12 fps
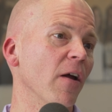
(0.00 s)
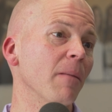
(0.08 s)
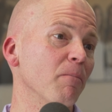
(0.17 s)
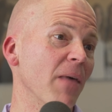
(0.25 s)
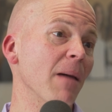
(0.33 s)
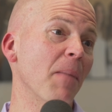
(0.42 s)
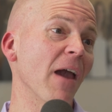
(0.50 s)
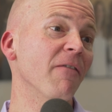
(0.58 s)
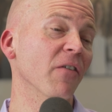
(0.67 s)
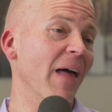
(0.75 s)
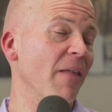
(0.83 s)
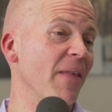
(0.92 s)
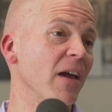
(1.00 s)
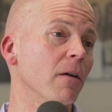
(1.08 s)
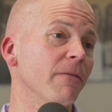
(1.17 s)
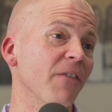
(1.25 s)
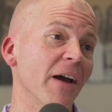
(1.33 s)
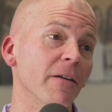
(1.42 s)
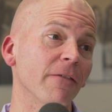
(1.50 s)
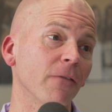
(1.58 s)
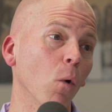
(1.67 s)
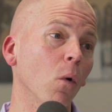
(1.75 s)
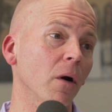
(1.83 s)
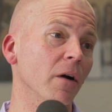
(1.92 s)
They pay for that. They could find a
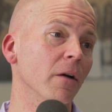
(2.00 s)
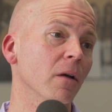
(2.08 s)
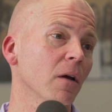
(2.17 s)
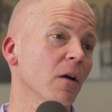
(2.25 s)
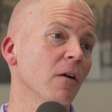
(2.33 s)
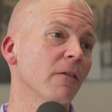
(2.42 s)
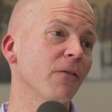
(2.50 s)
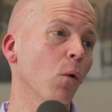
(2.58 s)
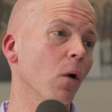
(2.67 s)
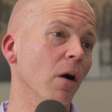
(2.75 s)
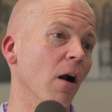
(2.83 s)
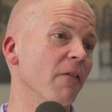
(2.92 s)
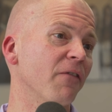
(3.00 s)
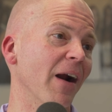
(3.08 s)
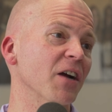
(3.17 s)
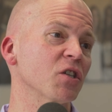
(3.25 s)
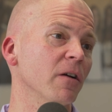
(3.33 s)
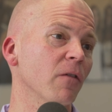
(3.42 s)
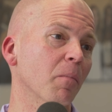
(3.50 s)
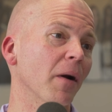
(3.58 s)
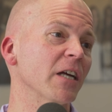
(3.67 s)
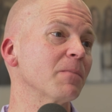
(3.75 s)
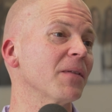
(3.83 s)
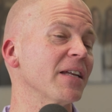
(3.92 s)
Ford for a fraction of the
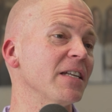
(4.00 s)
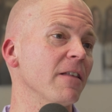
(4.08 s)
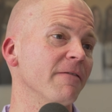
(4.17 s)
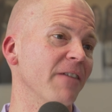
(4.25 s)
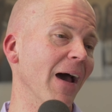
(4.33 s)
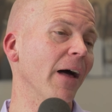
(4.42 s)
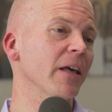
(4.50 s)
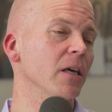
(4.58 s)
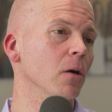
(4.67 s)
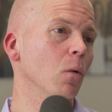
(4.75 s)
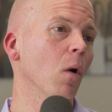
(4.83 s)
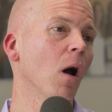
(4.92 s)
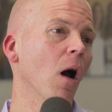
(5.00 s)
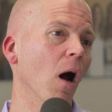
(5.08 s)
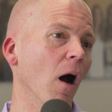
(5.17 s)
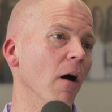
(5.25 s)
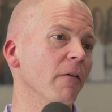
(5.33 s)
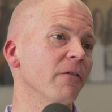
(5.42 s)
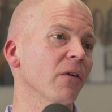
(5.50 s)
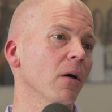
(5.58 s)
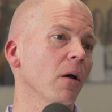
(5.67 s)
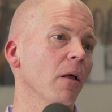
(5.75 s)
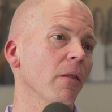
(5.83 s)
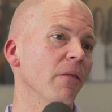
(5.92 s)
price, but they see the value of
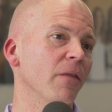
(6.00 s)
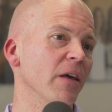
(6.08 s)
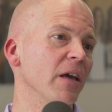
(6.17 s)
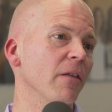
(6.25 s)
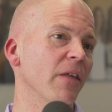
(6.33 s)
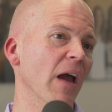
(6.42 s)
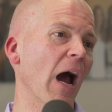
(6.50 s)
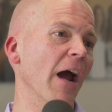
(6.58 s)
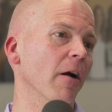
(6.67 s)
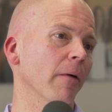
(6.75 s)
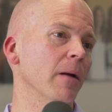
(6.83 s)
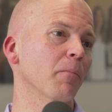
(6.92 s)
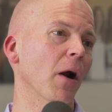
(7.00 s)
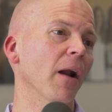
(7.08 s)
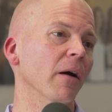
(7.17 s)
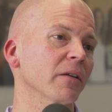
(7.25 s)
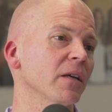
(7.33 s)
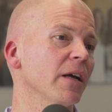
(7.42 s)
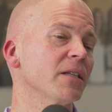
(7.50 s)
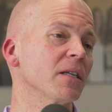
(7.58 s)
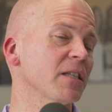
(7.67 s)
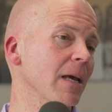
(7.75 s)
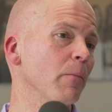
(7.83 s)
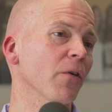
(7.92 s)
the higher end product. It's
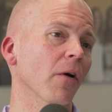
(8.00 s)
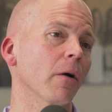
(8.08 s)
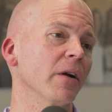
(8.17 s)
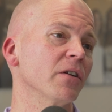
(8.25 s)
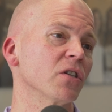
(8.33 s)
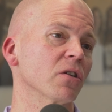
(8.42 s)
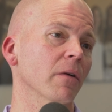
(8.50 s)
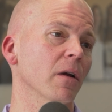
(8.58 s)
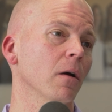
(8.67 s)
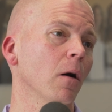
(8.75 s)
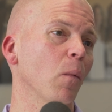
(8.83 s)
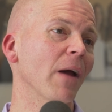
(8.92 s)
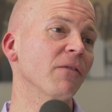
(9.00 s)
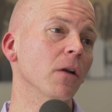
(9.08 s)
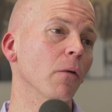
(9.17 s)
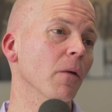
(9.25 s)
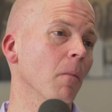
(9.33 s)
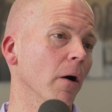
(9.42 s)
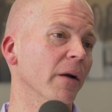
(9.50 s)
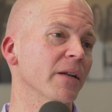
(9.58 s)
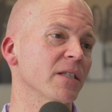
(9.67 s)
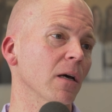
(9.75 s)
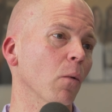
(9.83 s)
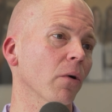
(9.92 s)
the same with our industry. We have to know the
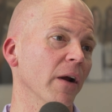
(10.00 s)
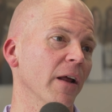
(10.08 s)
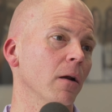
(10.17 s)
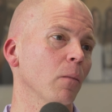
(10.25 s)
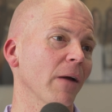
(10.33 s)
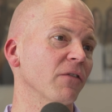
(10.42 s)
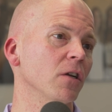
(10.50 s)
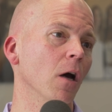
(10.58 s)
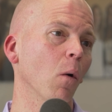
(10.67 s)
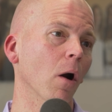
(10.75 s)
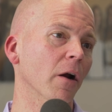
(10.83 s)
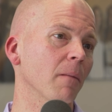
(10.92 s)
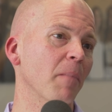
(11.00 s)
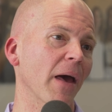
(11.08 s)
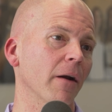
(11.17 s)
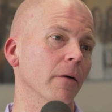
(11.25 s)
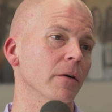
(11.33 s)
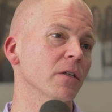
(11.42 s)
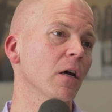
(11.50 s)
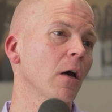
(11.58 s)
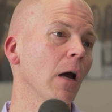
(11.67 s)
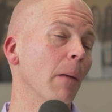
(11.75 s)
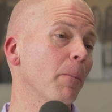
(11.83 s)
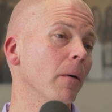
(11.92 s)
markets that we're in. We have to know our competitors,
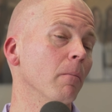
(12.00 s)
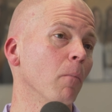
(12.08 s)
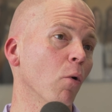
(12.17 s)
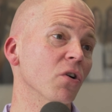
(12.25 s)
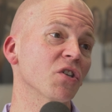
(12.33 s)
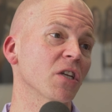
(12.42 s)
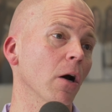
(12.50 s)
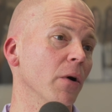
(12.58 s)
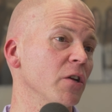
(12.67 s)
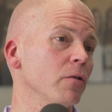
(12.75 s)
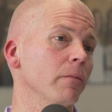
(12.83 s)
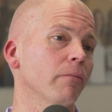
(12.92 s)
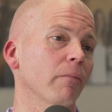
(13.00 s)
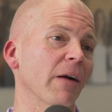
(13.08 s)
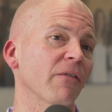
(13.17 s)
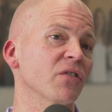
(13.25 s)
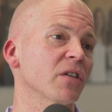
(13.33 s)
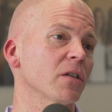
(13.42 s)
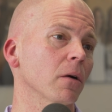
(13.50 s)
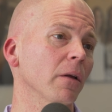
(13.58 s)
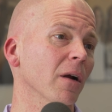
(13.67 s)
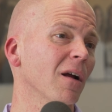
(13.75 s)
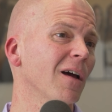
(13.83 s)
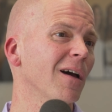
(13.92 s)
but more so, and you referenced this
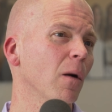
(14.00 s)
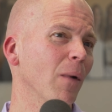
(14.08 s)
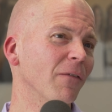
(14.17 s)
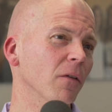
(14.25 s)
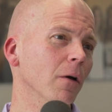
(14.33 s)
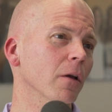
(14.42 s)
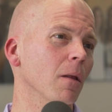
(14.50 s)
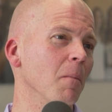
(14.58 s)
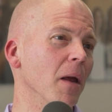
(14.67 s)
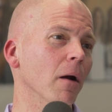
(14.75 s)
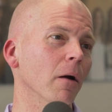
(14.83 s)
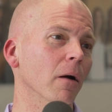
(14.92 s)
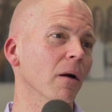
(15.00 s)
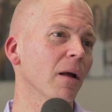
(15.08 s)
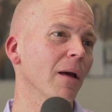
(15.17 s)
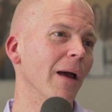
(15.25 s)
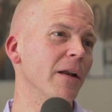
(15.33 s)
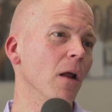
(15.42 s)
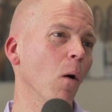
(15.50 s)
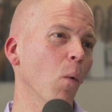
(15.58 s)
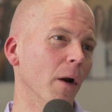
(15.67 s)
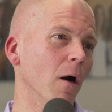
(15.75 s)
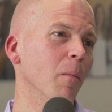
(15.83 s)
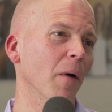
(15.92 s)
earlier, we have to look in the mirror and know
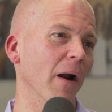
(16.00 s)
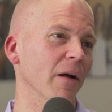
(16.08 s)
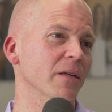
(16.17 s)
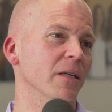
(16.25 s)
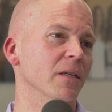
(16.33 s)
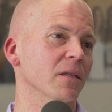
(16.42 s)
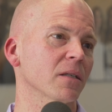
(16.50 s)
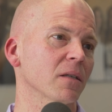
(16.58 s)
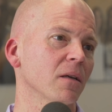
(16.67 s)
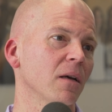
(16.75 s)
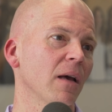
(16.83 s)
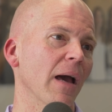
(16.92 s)
what our product is.